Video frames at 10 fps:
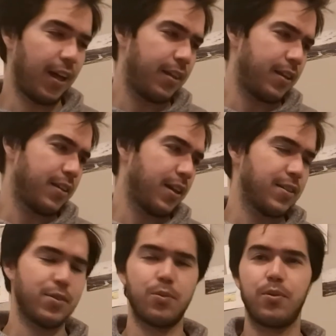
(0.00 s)
I think
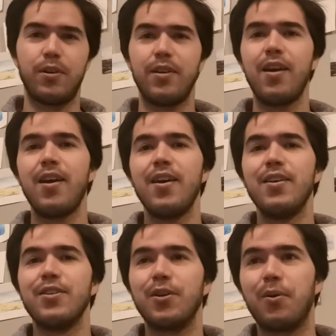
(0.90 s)
that's the word.
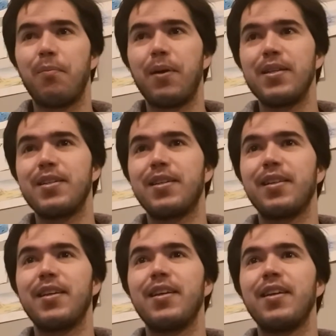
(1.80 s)
So
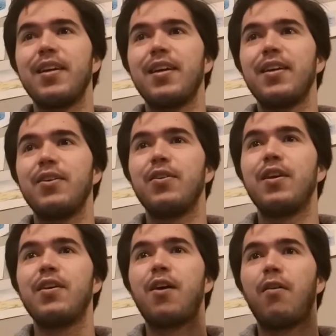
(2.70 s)
basically, you
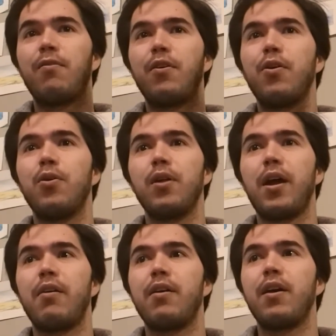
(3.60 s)
can cover a whole
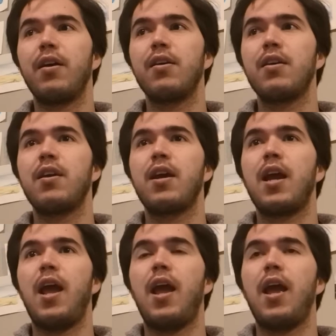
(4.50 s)
area
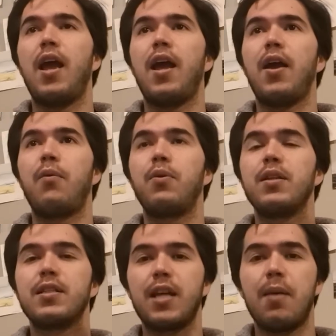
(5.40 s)
with
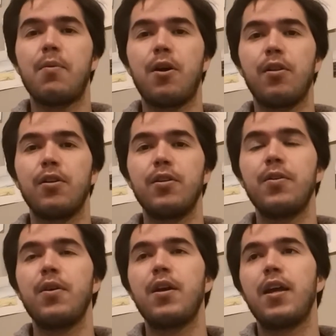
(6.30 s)
the same color,
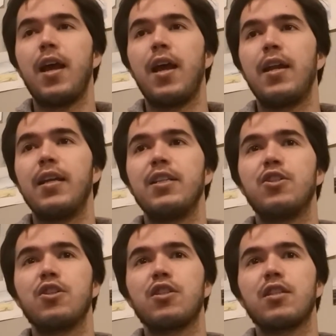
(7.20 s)
and
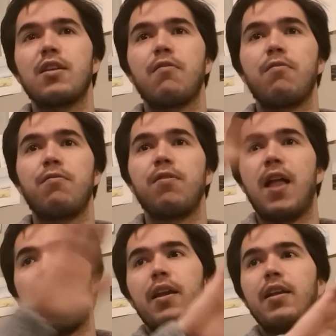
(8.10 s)
it's just
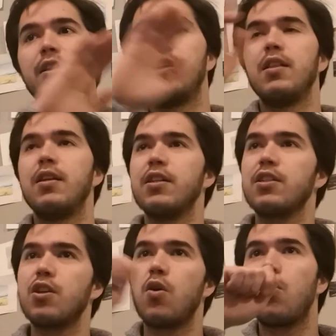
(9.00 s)
flat.
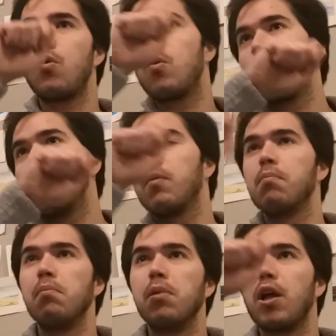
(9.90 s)
There's no
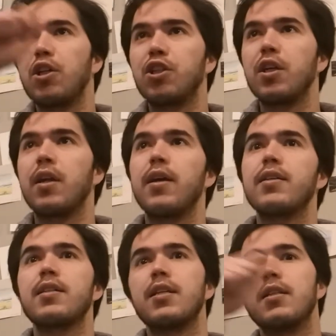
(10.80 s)

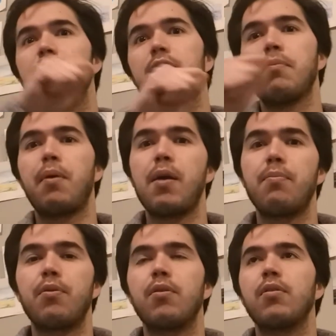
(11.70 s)
blotchiness in the
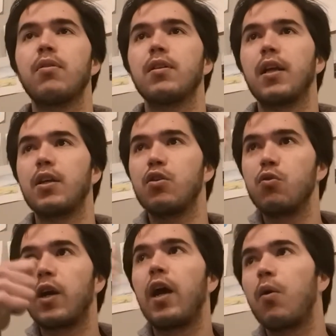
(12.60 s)
paper that
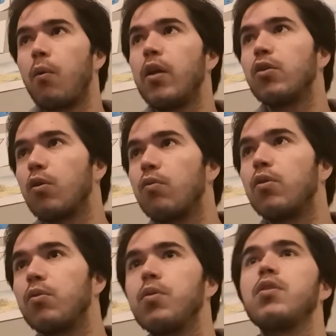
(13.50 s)
you kind of went
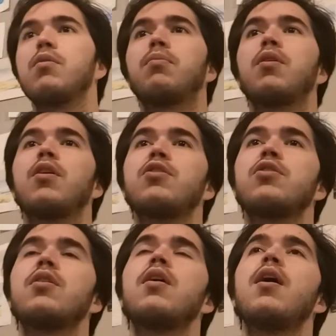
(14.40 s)
over with your
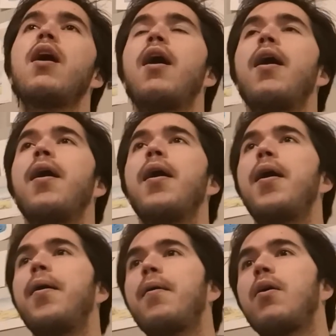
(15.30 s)
brush.
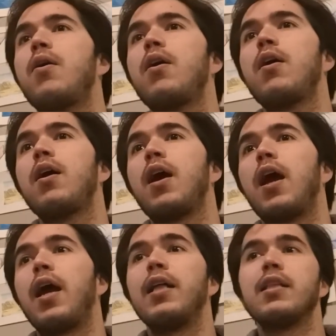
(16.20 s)
And
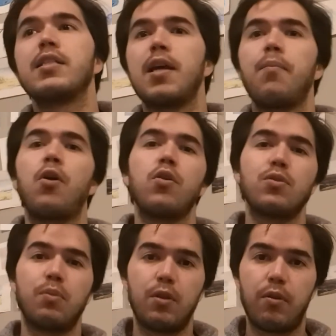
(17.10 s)
the same
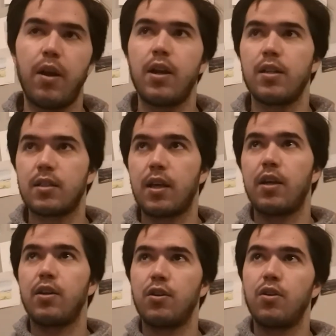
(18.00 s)
goes with gradients.
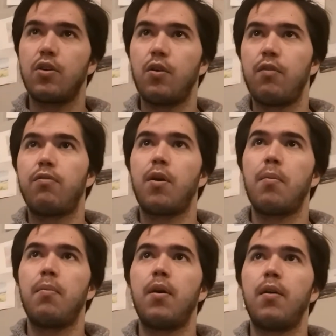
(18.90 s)
Like, you're going
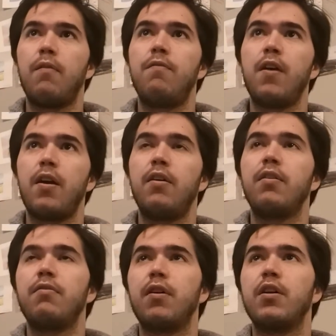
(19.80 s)
from a
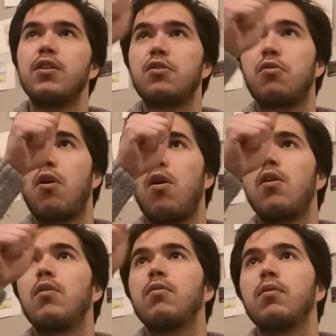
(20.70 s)
very
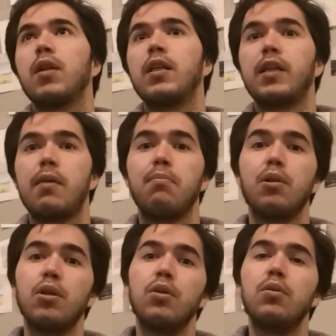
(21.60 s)
strong, let's say
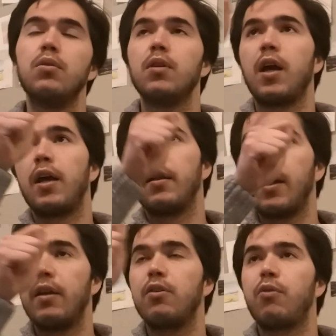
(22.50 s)
blue, and
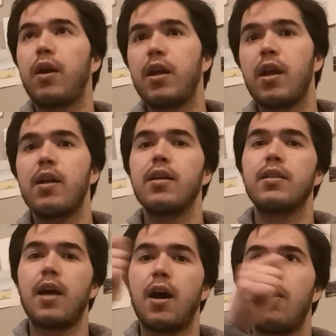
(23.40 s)
then gradiate
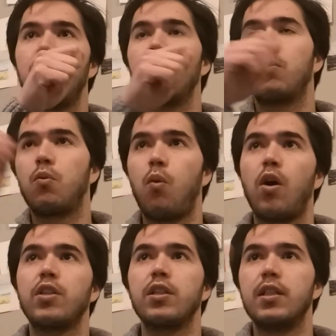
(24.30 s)
it down or
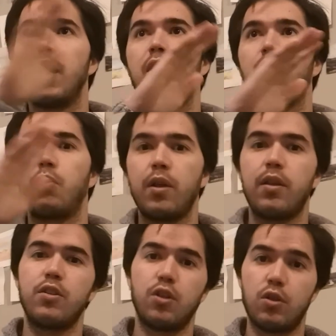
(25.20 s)
wash it down with
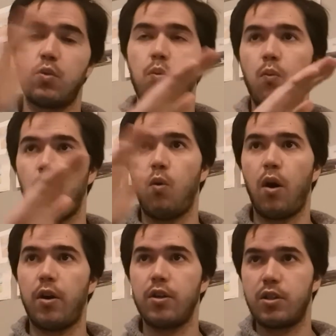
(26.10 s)
just
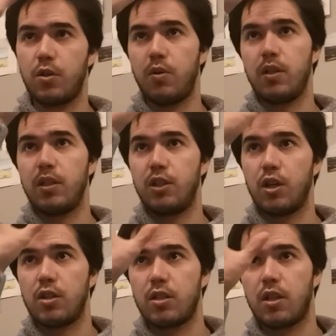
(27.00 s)
water, so it
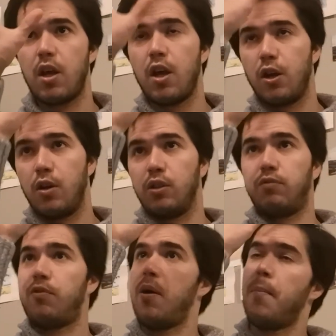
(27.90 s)
just goes
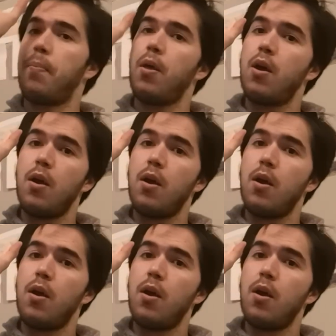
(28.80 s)
from